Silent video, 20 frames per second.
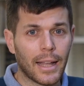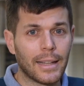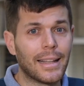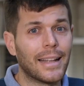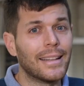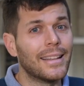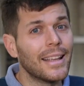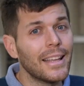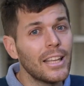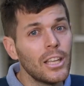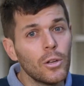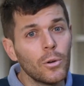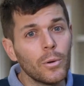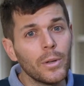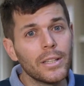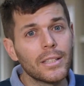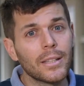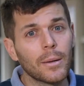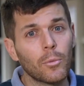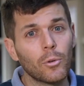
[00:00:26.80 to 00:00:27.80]
That the EU
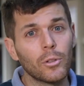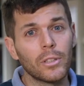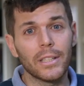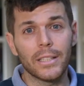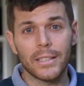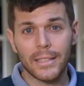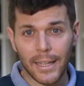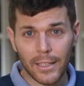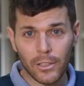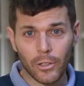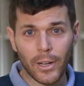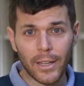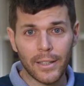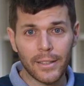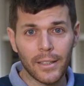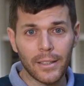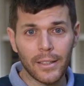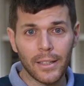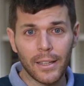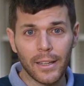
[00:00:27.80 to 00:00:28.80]
is a multi-sector
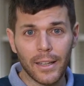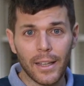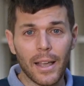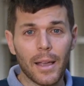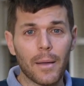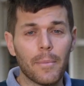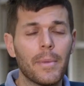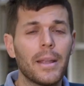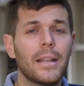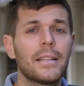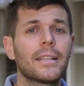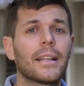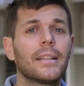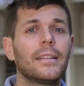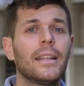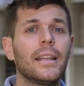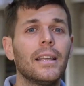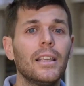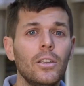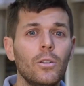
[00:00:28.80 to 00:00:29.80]
entity means
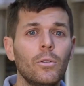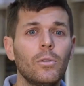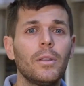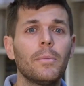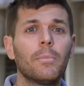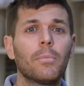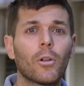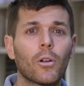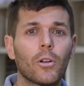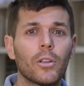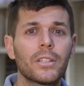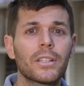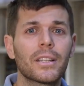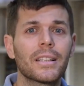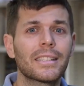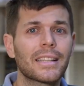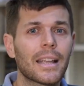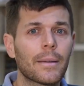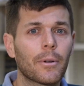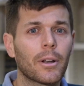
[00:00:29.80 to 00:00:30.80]
that the EU deploys
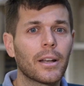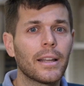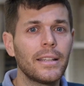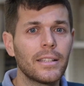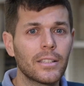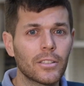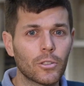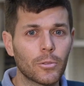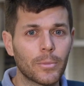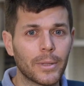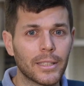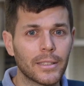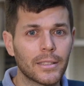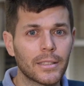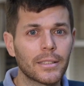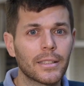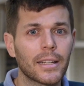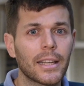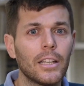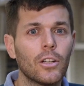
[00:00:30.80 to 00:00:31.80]
several
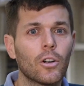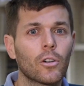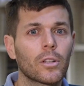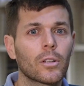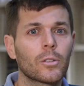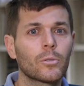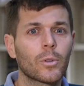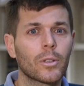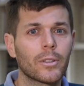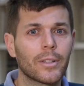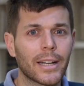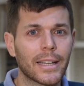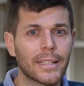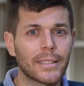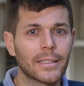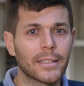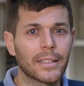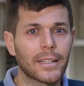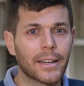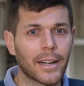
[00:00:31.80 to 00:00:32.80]
instruments in order to
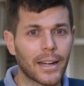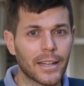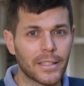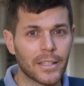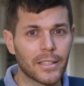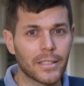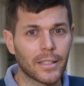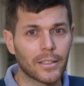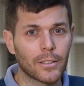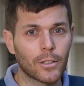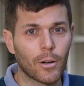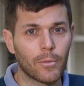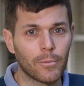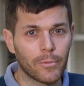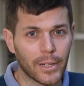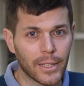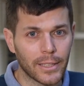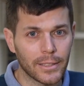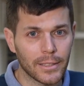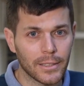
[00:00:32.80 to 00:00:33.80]
address crises and
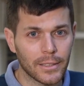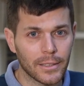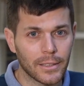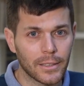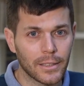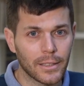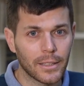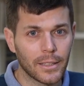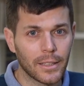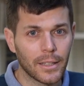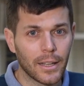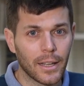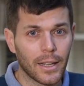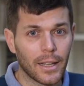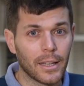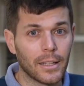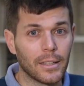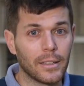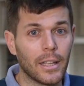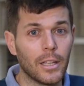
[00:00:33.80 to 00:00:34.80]
conflicts.
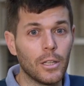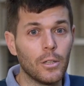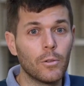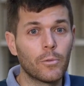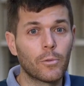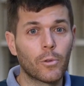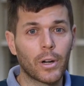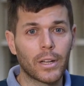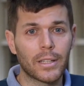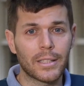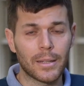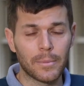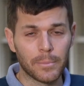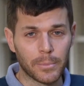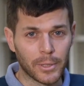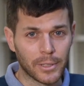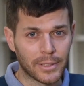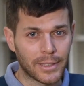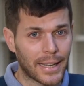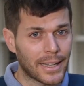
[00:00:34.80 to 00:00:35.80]
The EU, for
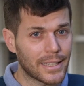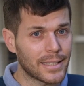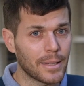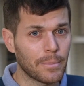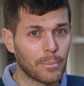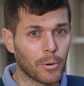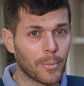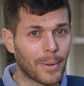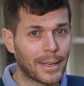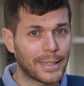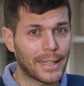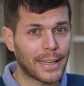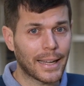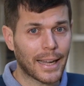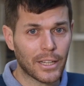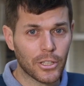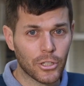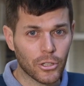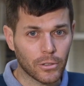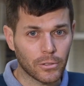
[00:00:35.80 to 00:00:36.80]
example, takes diplomatic
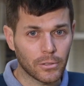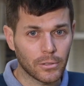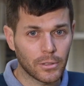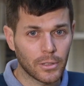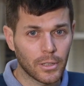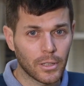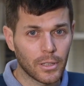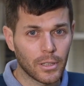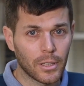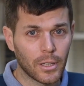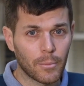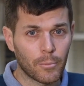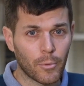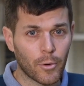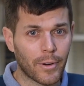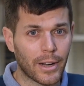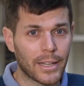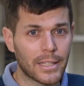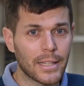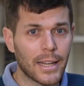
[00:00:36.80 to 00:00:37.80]
action,
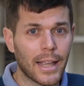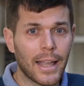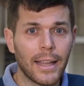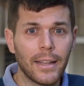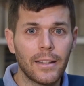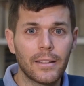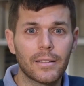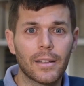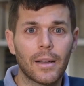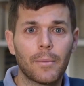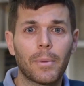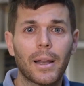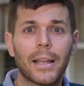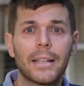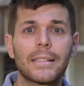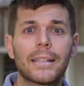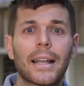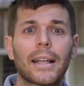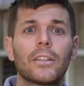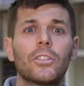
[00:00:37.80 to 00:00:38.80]
provides aid,
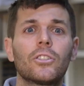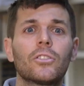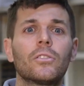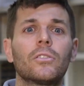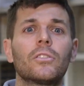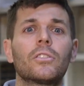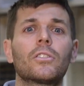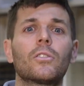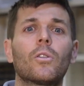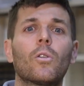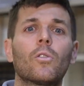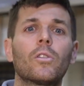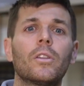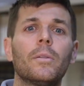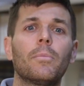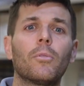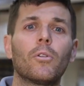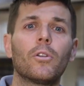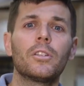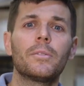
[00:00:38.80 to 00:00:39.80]
applies sanctions, or
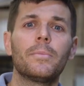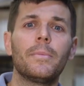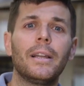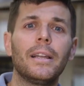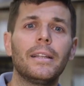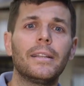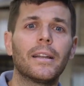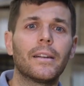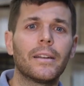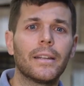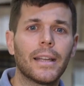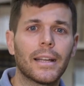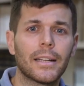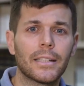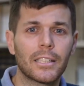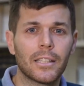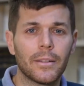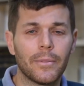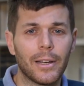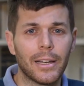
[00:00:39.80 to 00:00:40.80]
deploys military
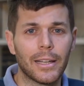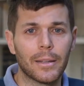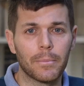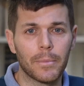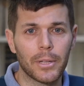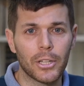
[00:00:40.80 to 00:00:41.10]
and civilian